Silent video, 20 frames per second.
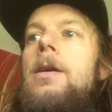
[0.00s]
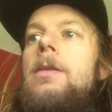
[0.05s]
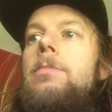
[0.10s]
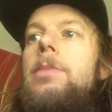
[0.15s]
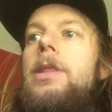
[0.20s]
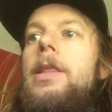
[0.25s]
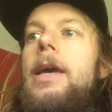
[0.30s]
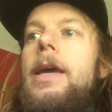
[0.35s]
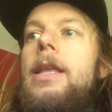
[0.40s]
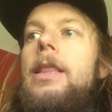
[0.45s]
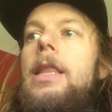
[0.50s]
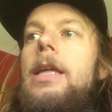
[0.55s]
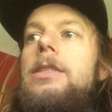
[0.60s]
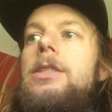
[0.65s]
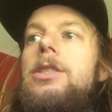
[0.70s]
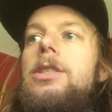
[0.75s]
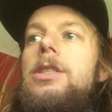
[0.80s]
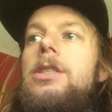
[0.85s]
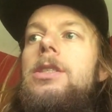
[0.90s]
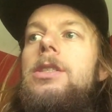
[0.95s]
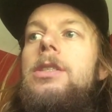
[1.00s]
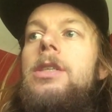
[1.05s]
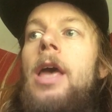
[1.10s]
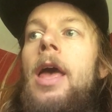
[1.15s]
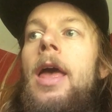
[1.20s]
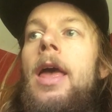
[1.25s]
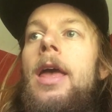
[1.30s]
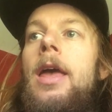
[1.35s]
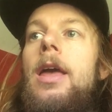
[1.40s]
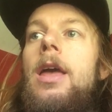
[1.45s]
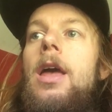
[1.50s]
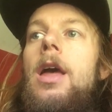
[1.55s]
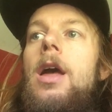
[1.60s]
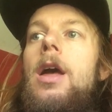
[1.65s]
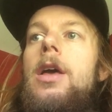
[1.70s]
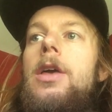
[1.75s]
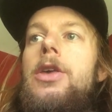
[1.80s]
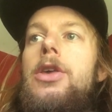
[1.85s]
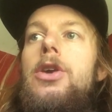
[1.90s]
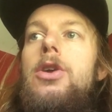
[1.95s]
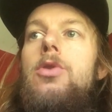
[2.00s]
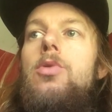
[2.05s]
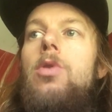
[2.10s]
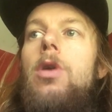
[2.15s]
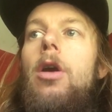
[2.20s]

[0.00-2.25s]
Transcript: But like, let's just say you